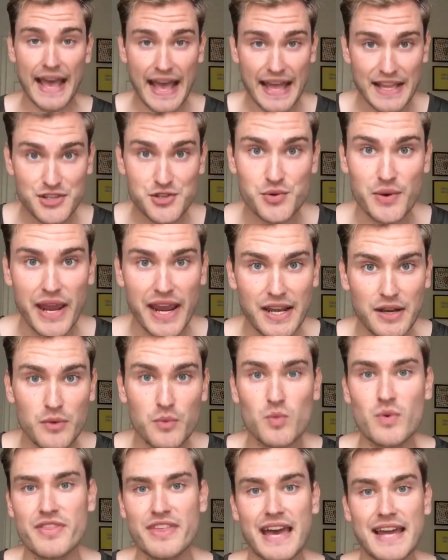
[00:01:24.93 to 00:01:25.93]
and train
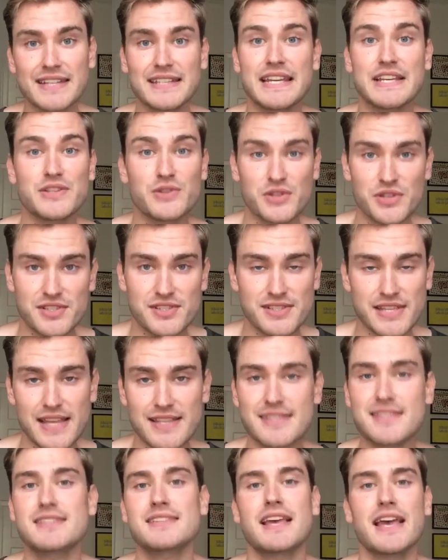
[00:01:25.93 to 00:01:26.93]
with that in your
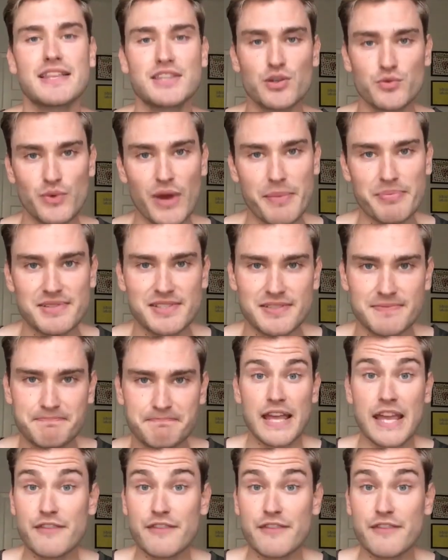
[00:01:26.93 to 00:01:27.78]
sets and your reps.